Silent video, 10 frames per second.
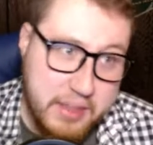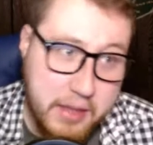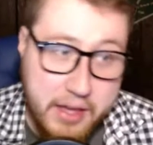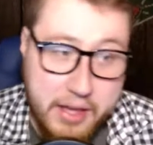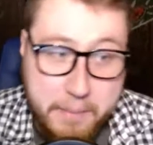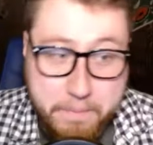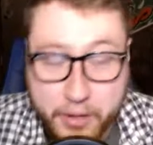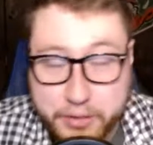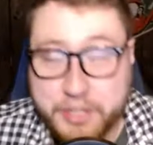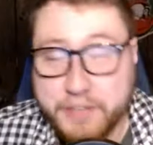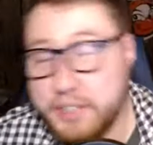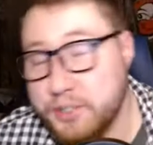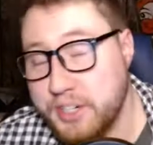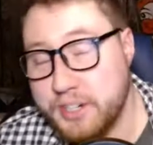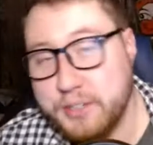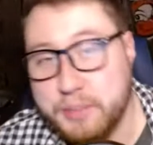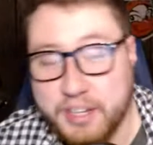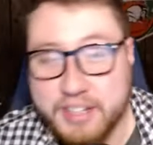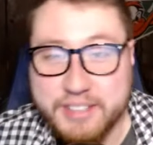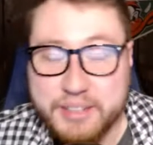A bunch of injury news
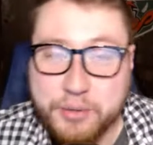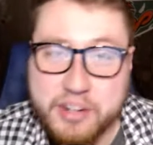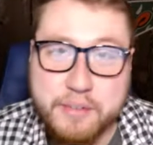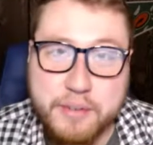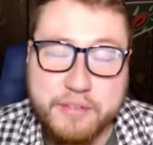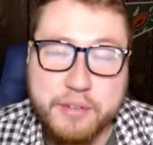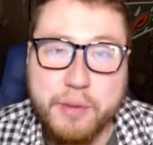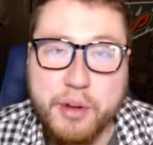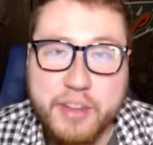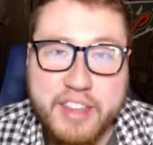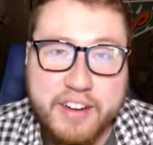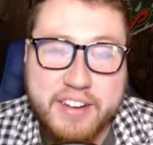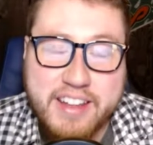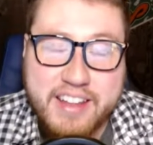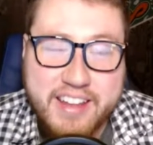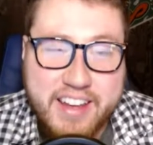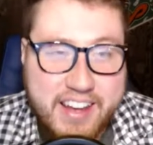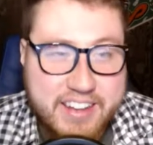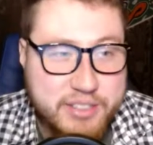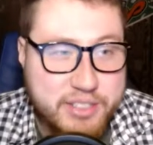because it wouldn't be football without
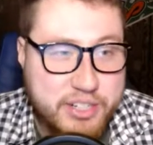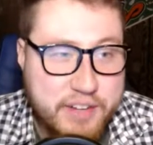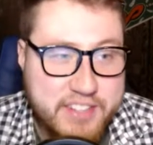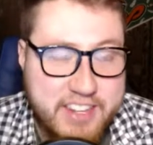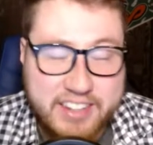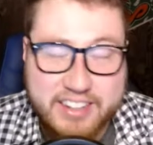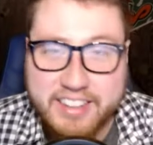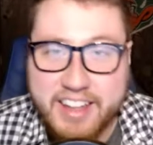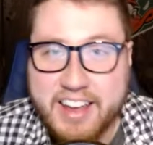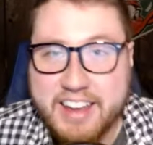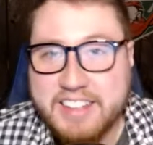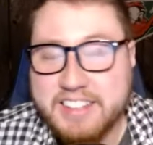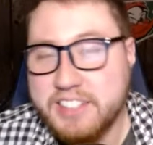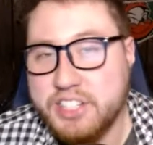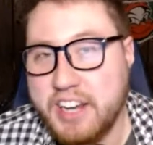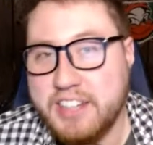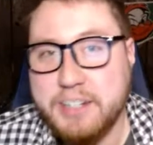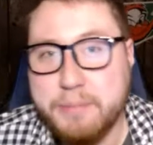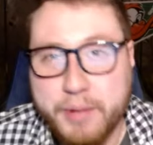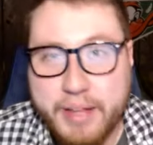shifting lines and
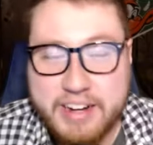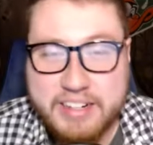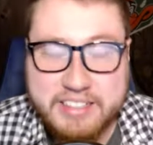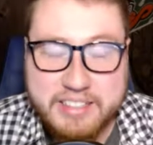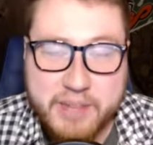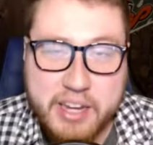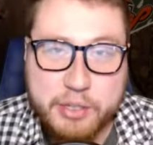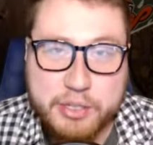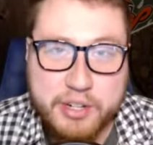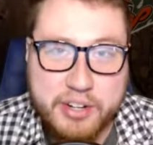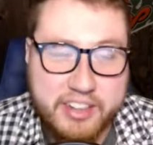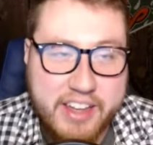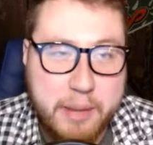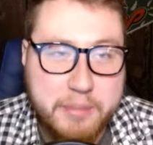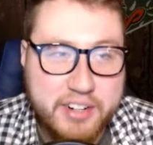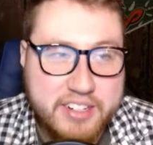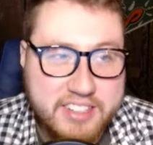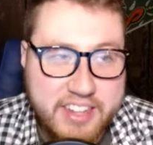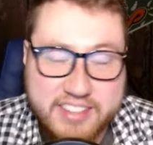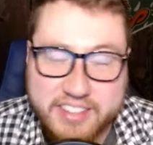changing players and making sure your lineups aren't
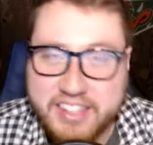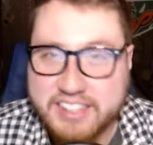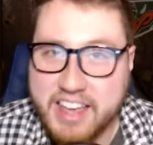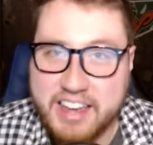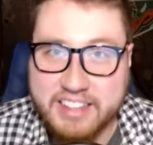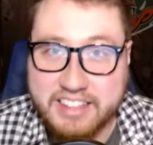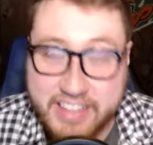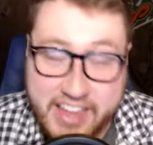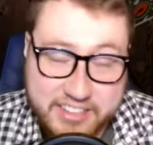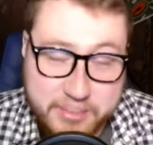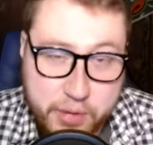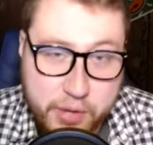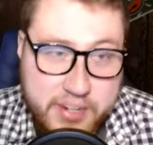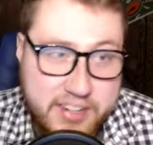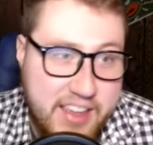set until the exactly last moment.